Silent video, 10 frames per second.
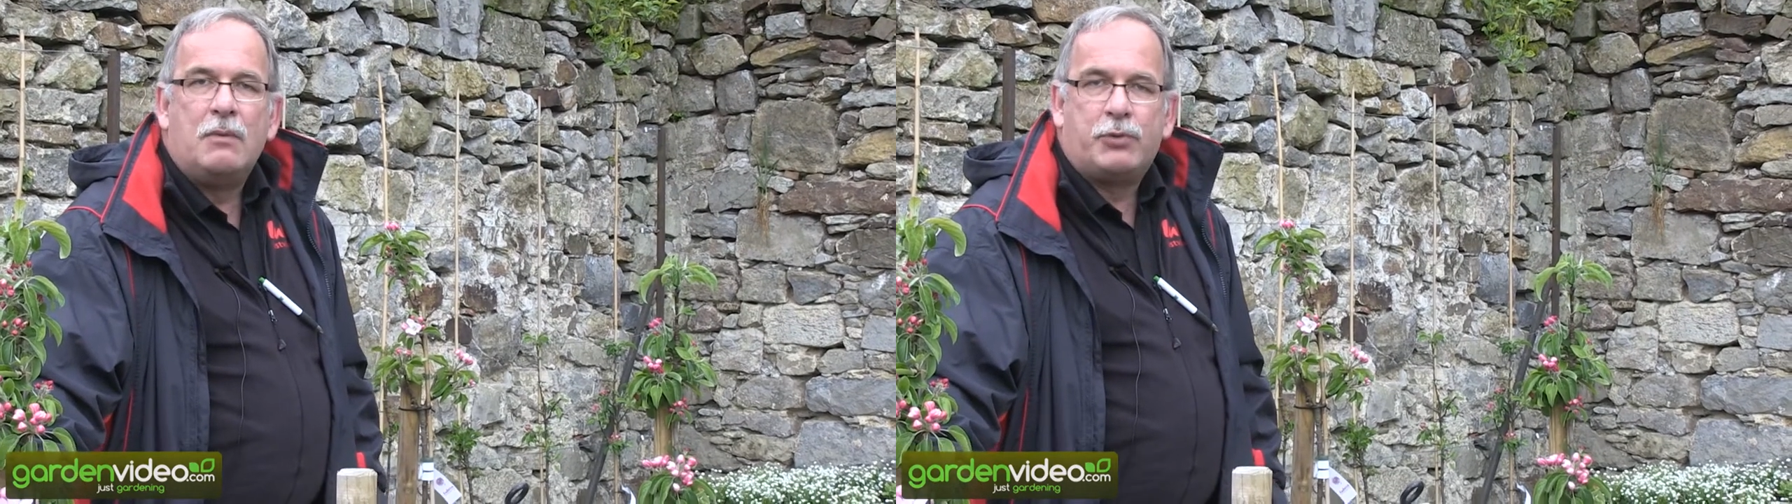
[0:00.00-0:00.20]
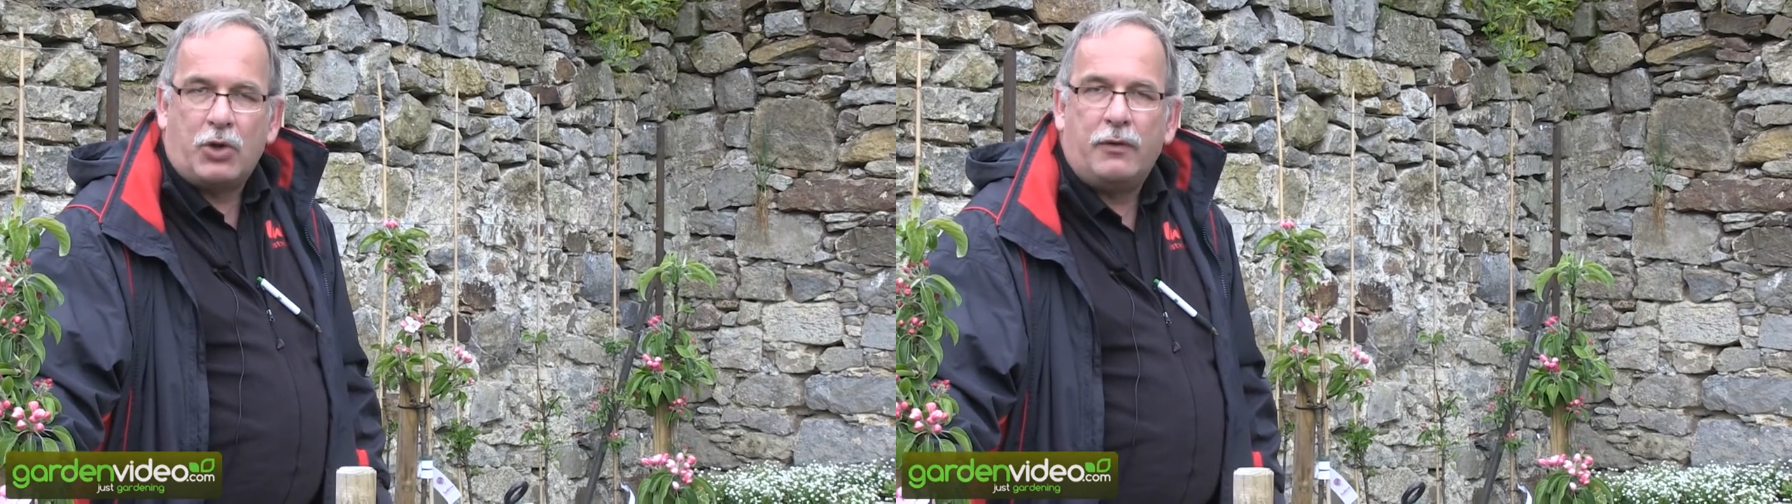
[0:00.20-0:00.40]

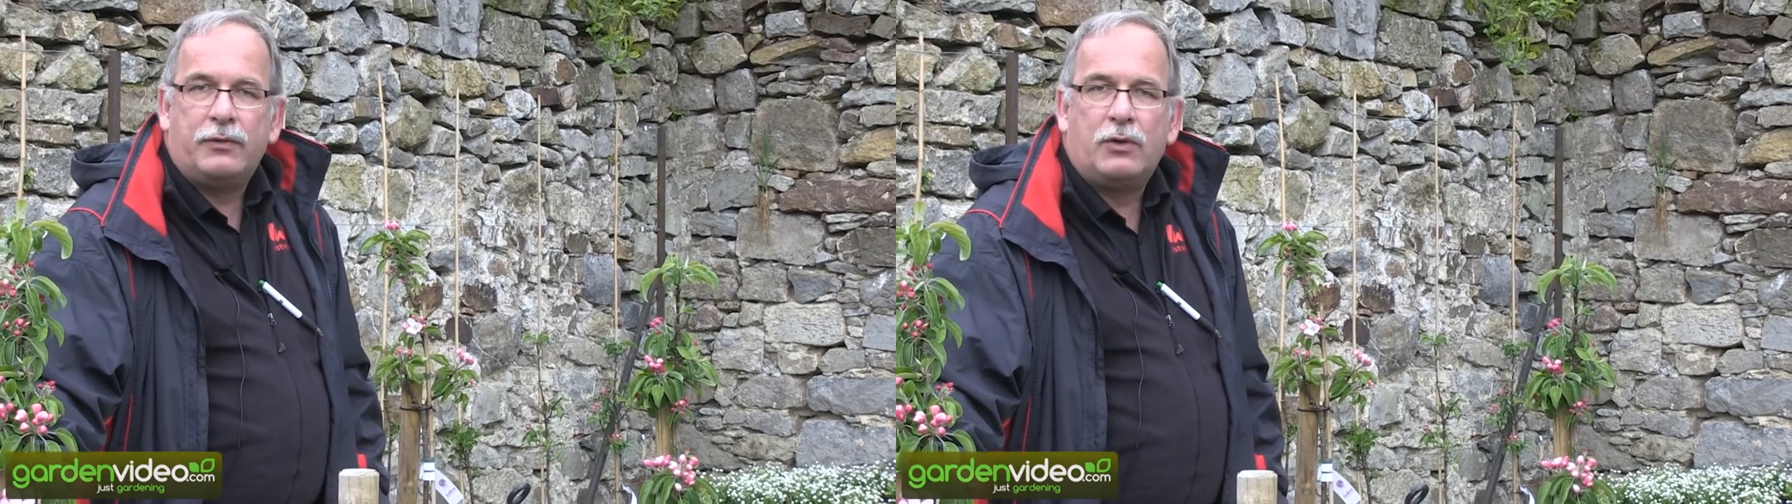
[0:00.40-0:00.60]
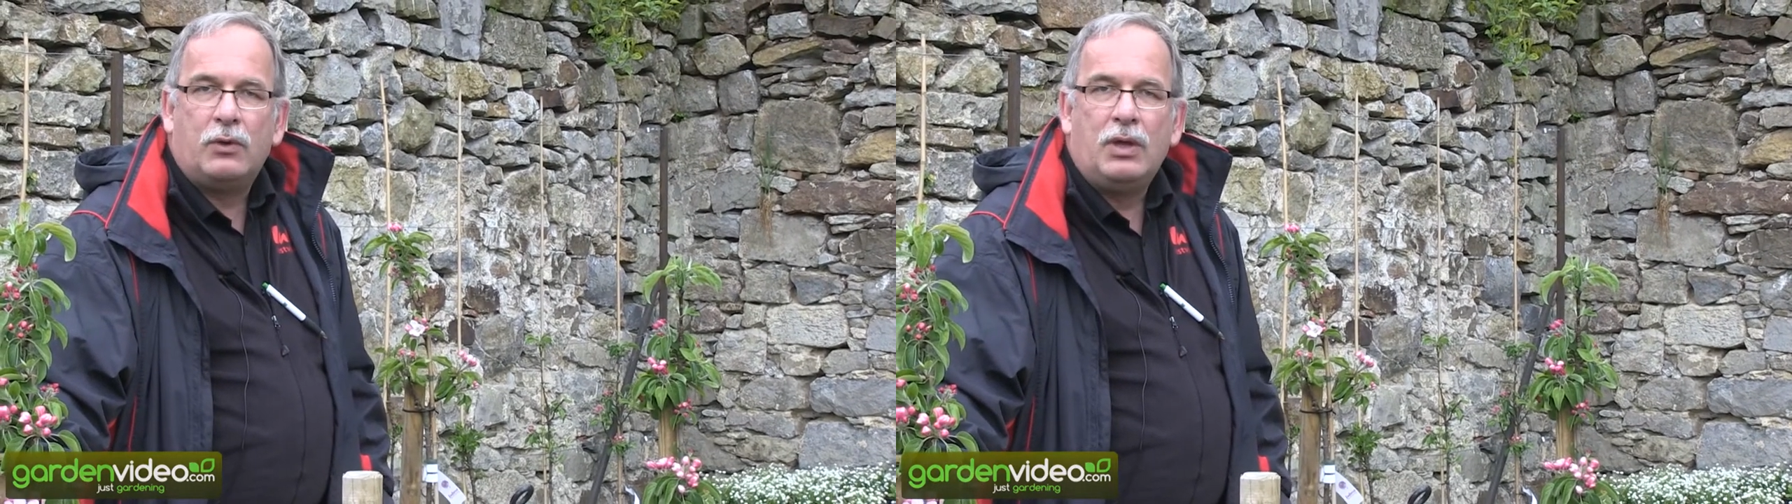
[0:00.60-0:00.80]

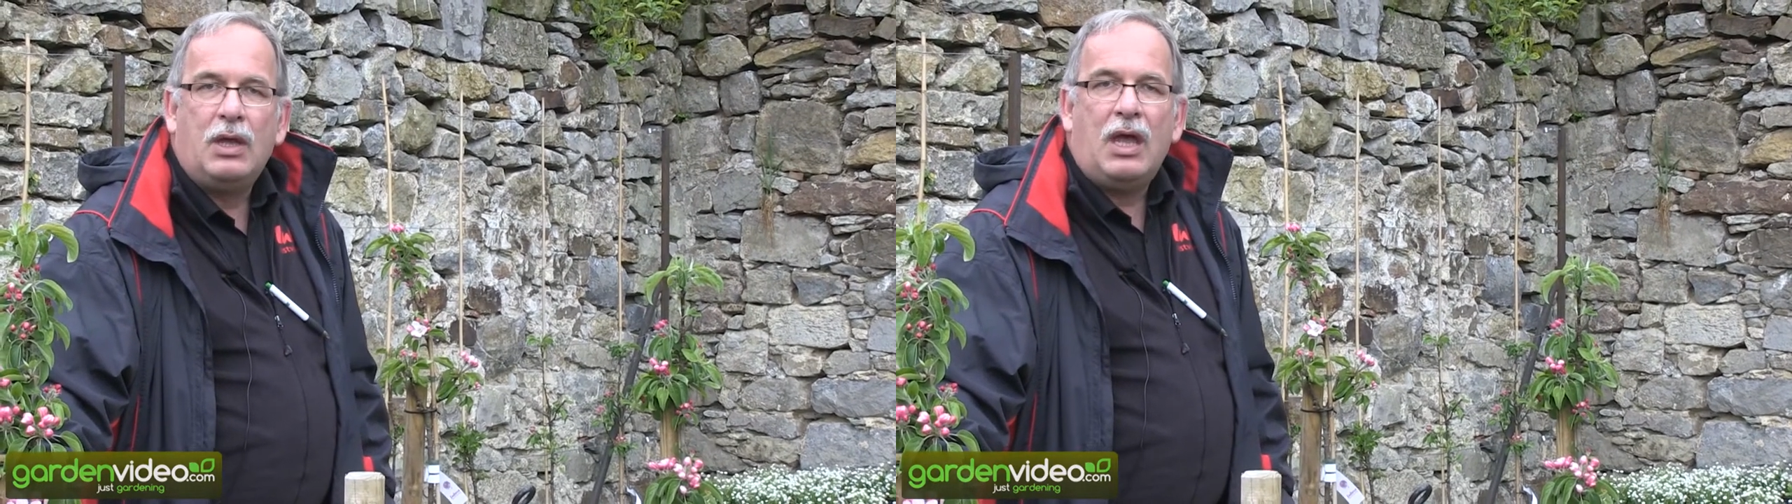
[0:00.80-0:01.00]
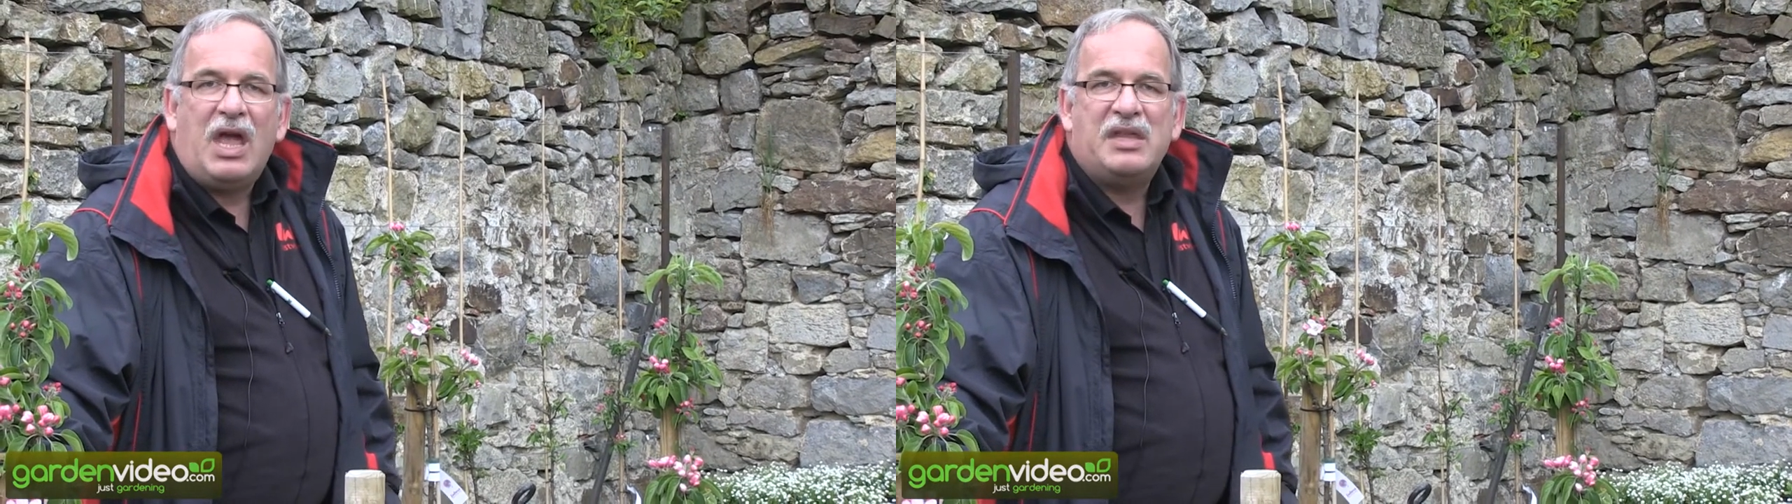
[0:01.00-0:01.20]
Pronto
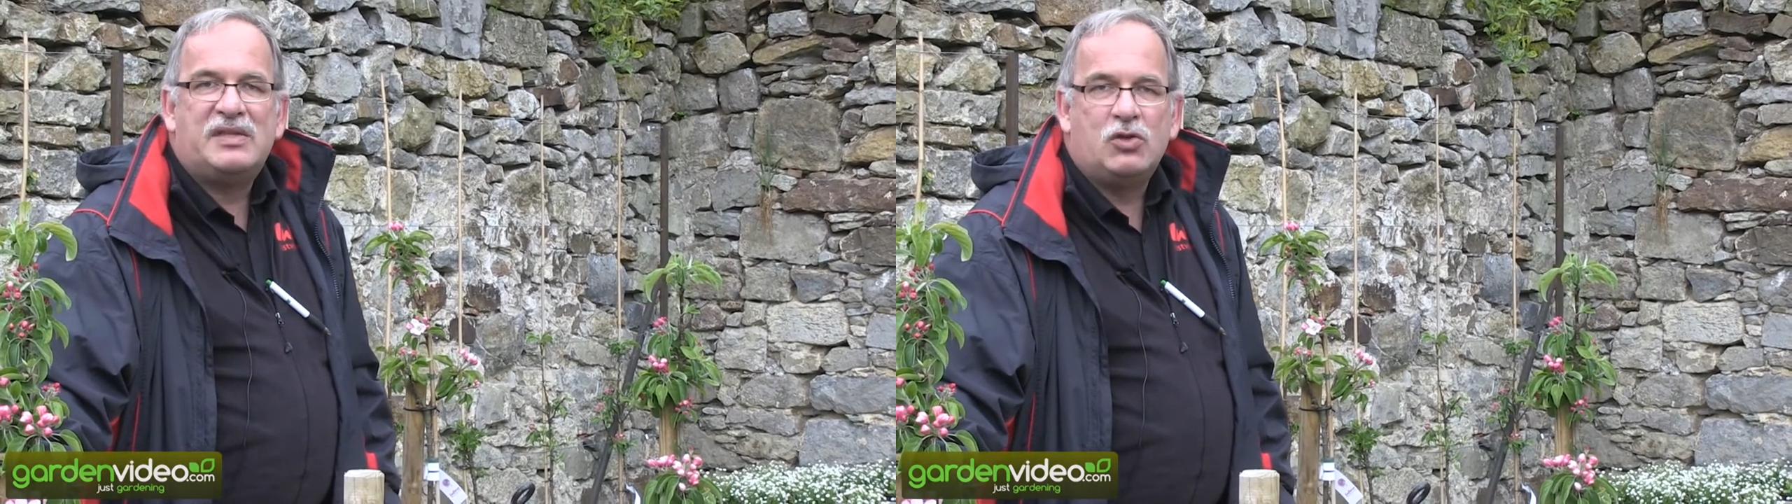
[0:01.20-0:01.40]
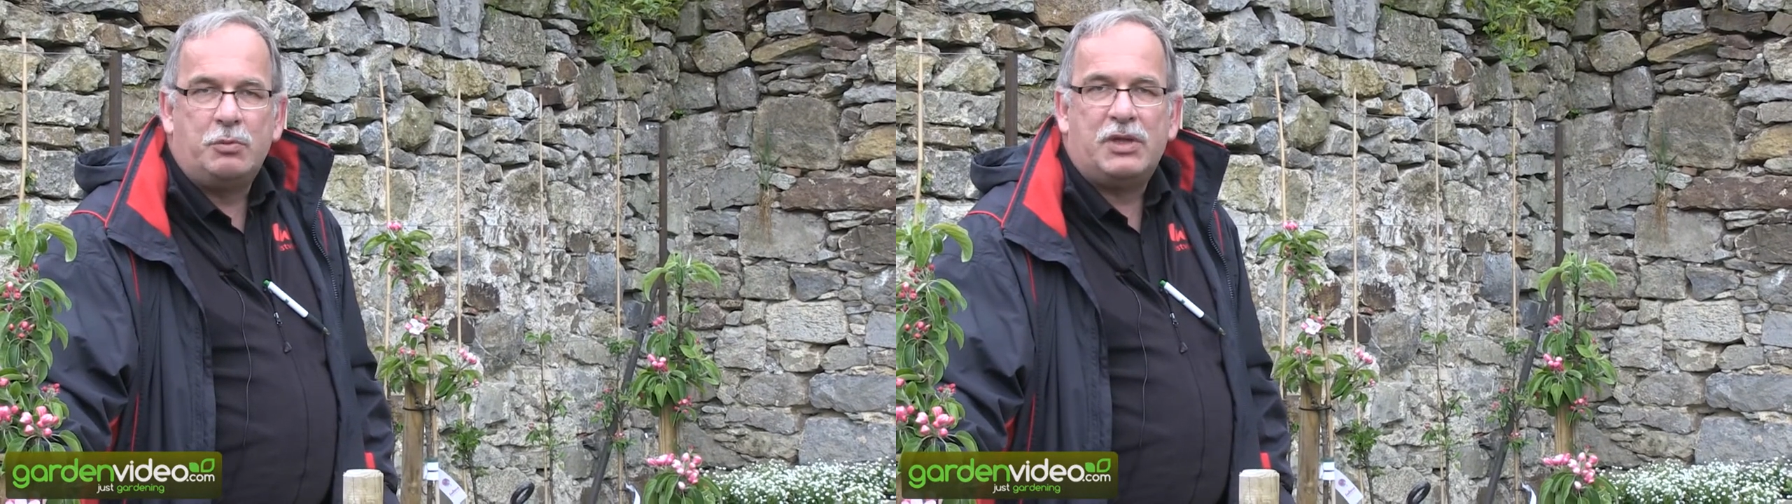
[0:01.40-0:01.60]
and
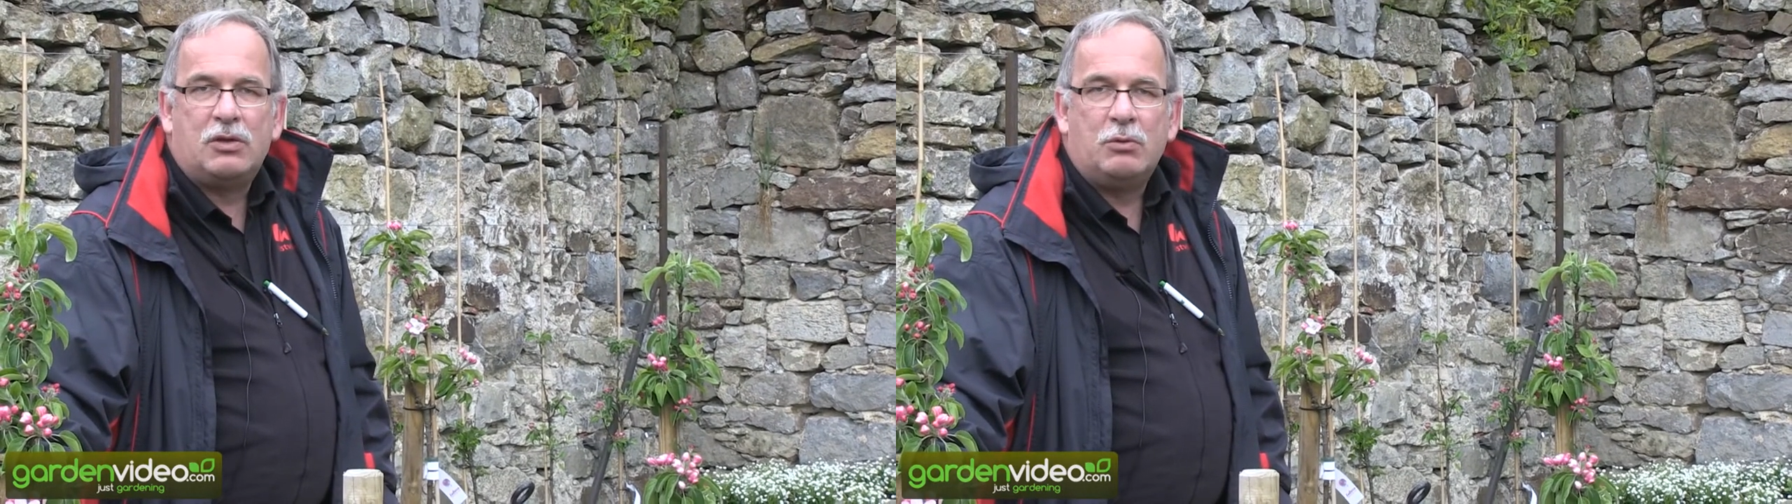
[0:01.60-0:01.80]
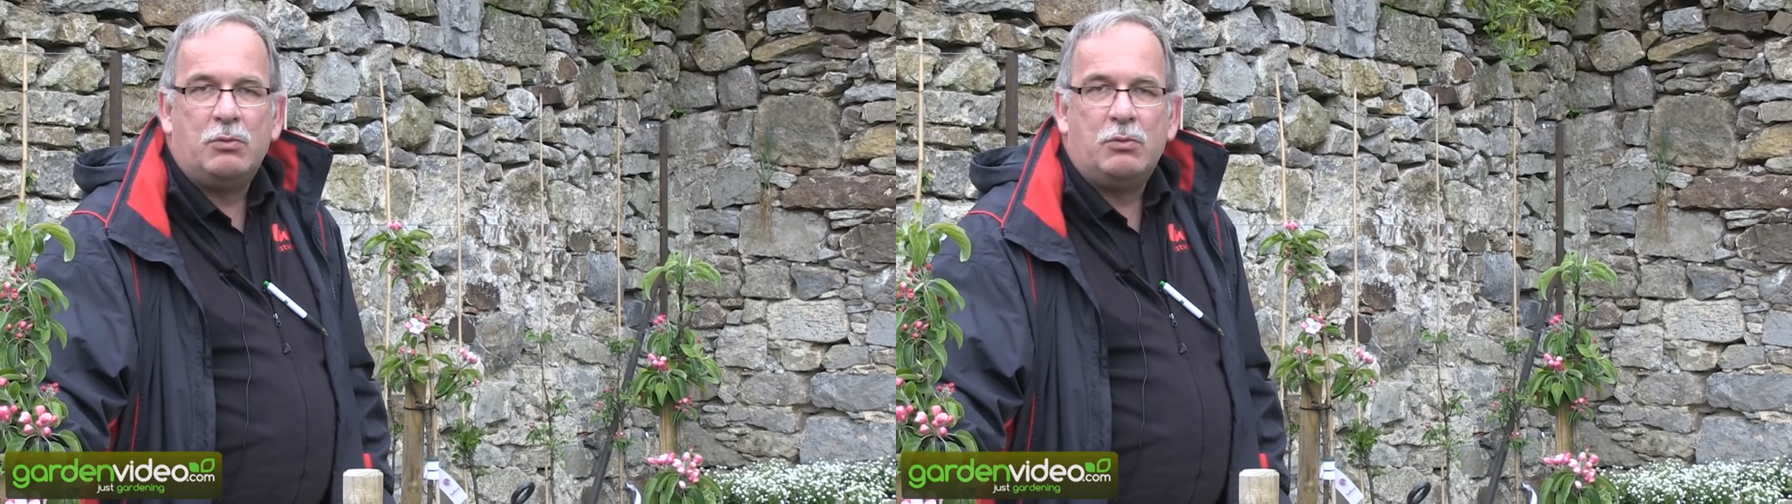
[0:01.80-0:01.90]
Subito,